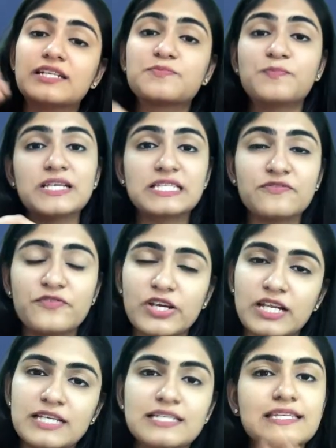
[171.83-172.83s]

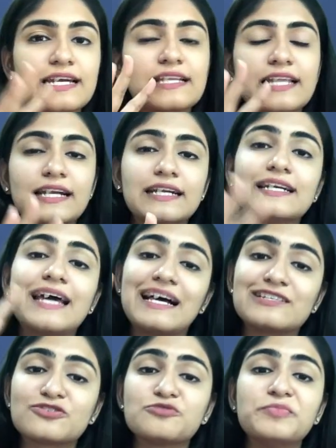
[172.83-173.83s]
specifically said that it
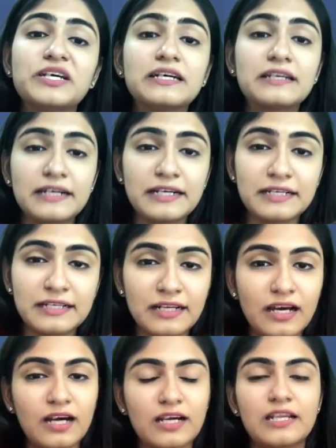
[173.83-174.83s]
has to be a written
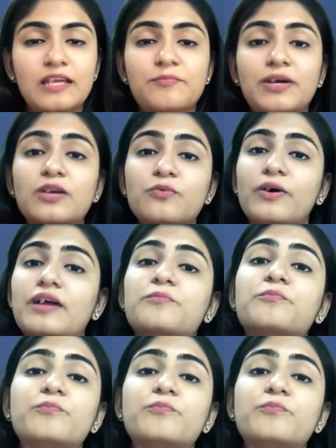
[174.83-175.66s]
agreement where